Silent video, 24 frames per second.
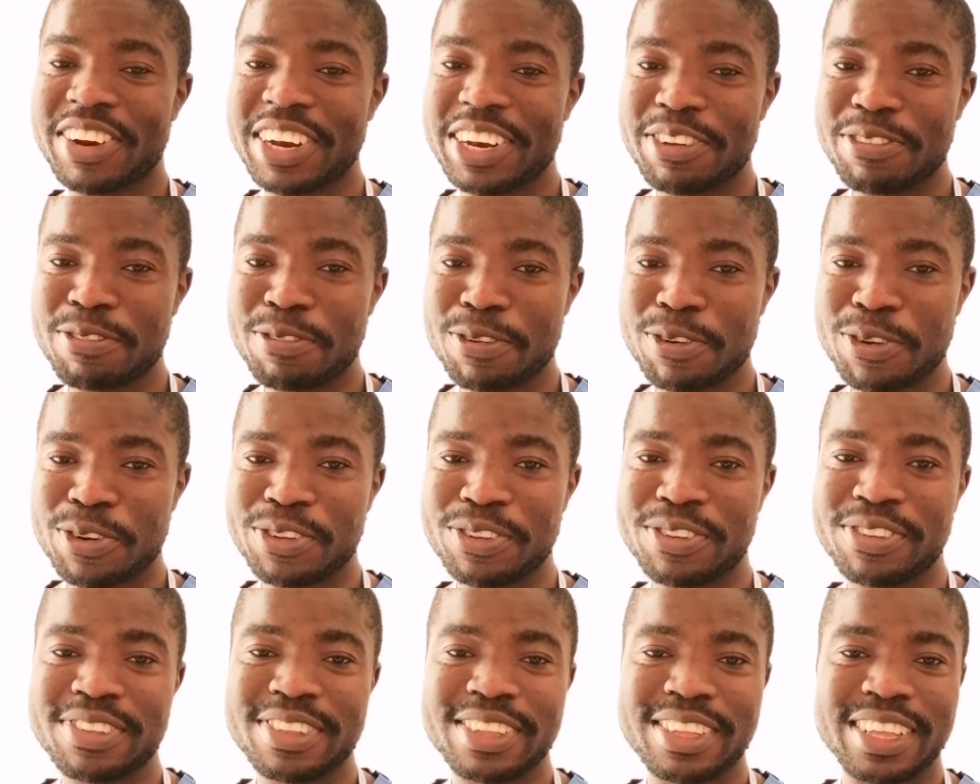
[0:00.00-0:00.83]
ready for
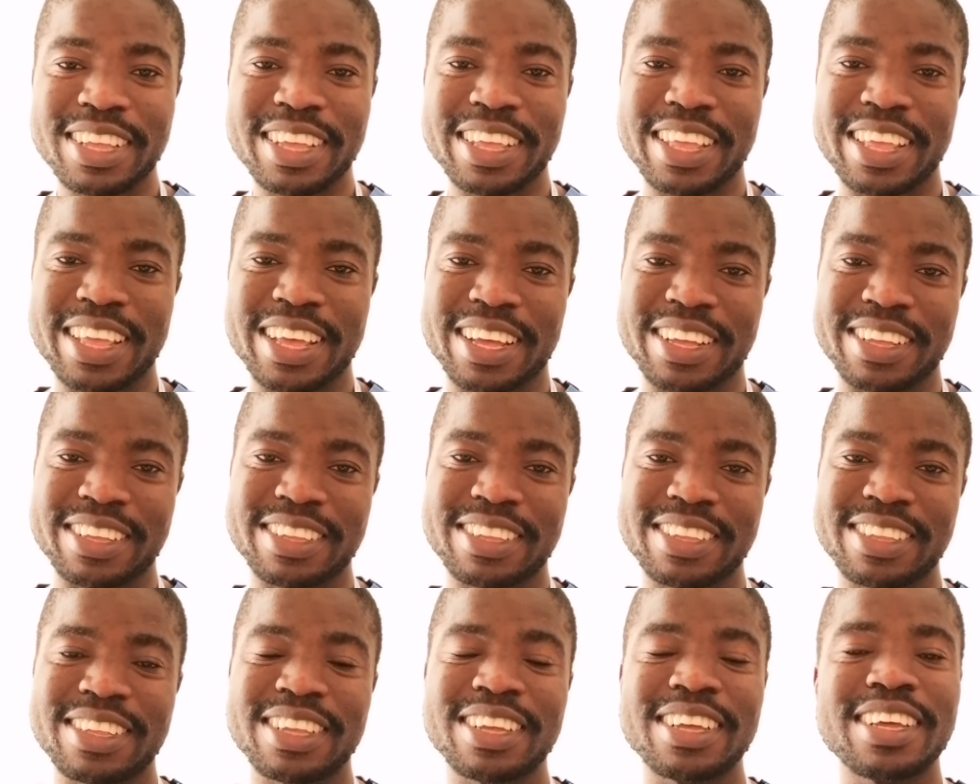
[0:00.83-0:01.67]
use?
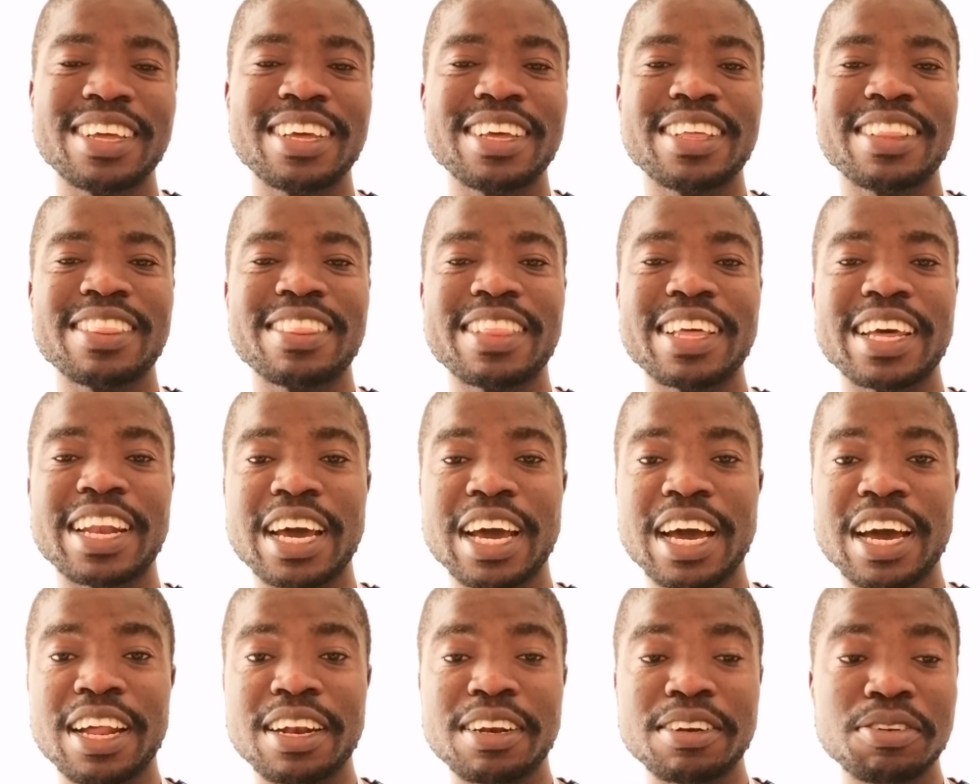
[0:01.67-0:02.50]
Yes.
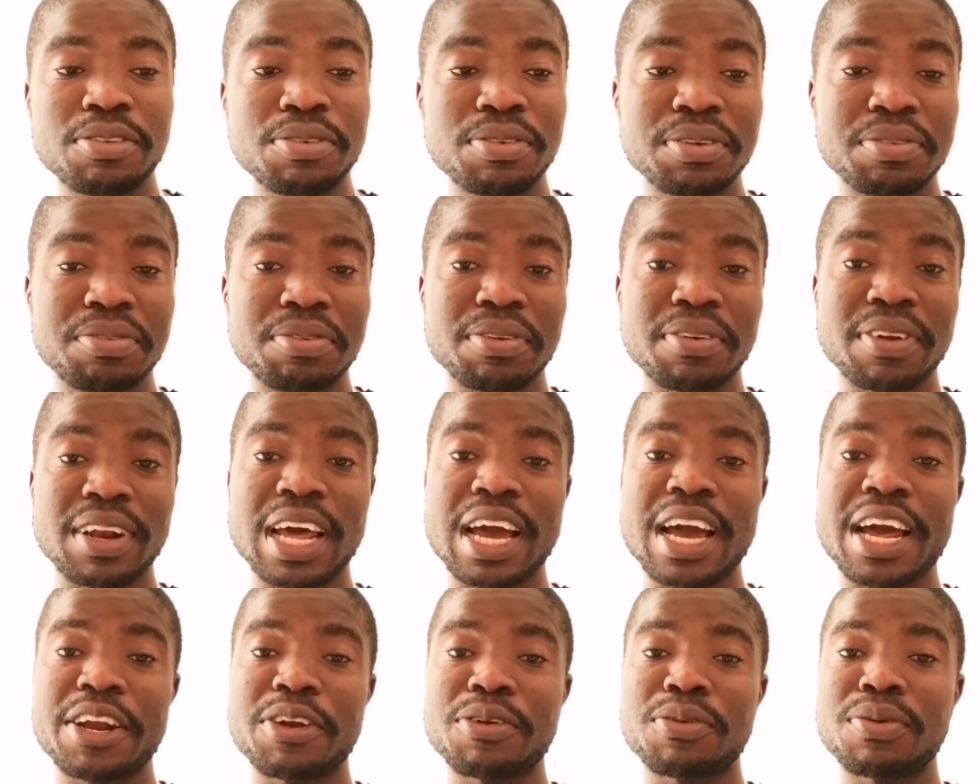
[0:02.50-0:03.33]
Then I'll do a full
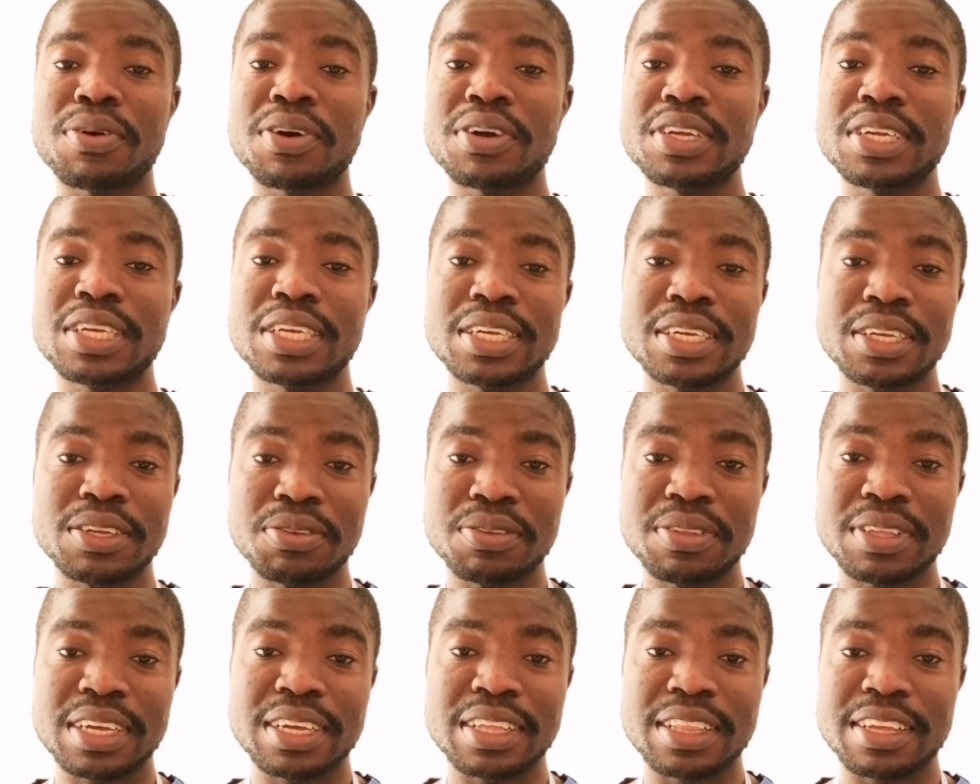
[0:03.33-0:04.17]
hand wash
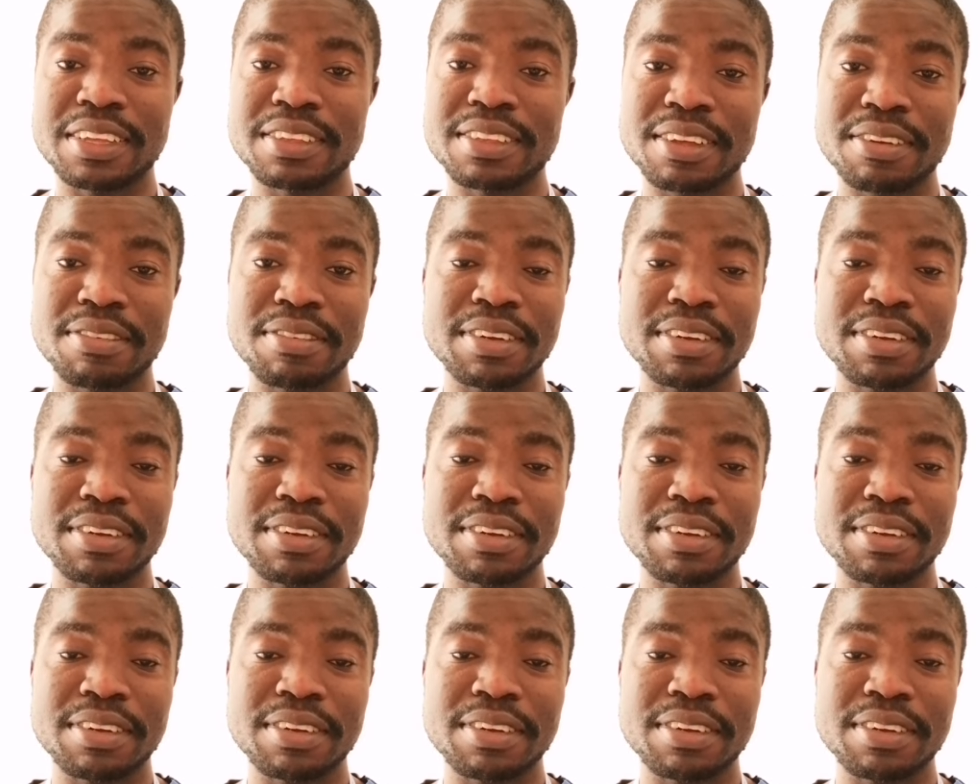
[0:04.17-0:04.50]
using the